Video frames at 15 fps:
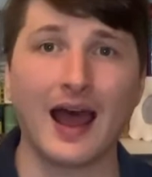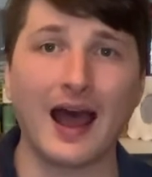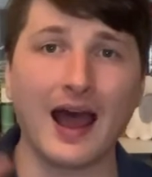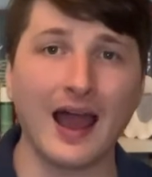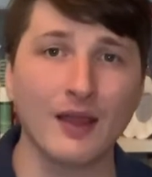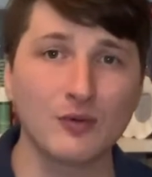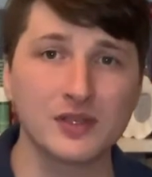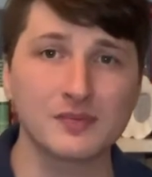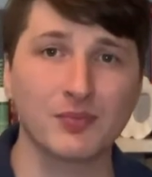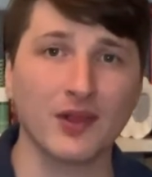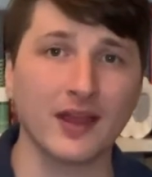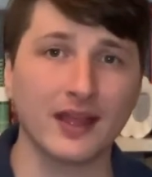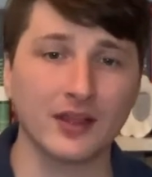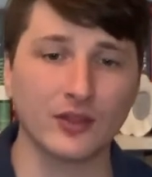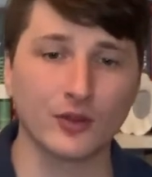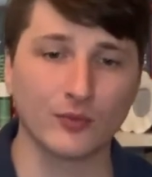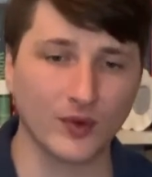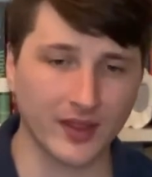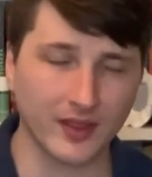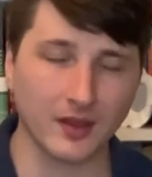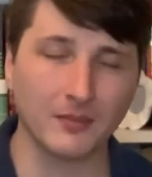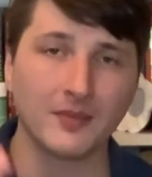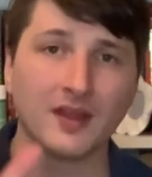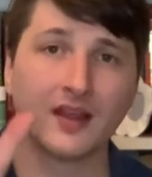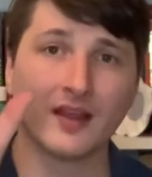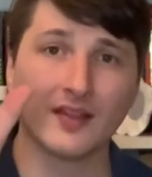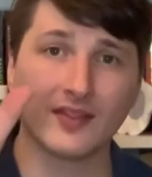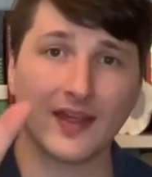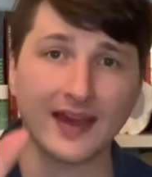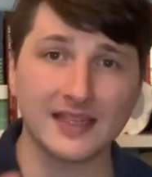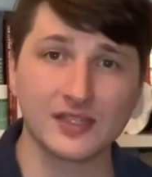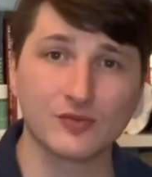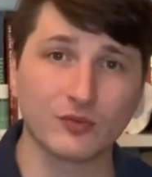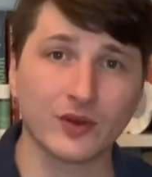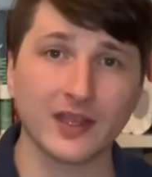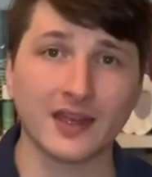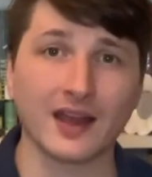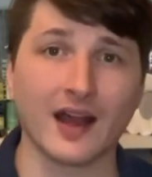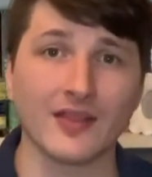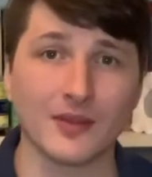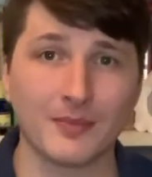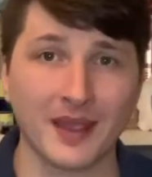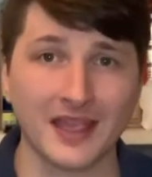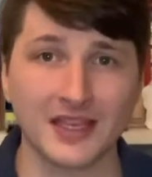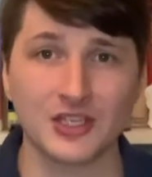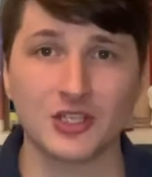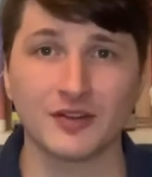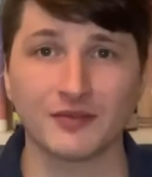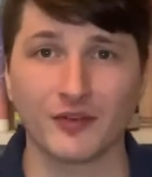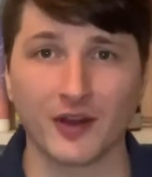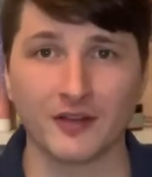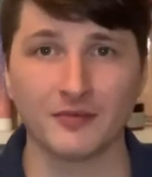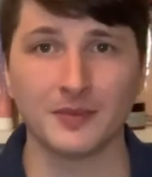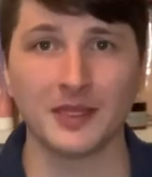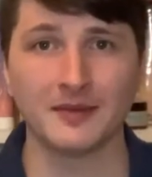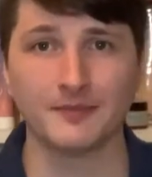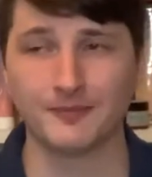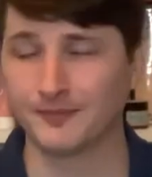I was playing the rhythm that is written on the page in front of me.